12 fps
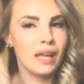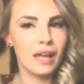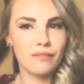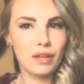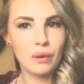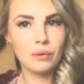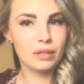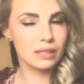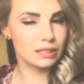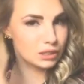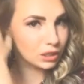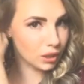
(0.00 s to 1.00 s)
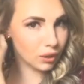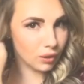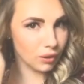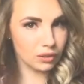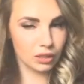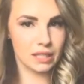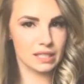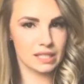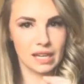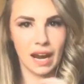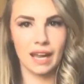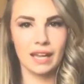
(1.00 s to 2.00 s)
if they don't look as curled or
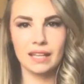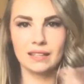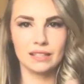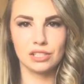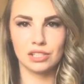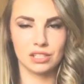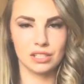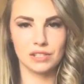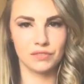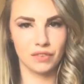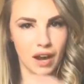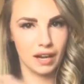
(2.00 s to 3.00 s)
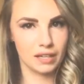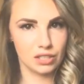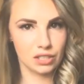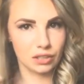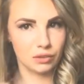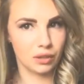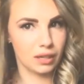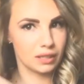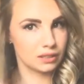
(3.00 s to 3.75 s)
as tight, then it's fine, just ignore it.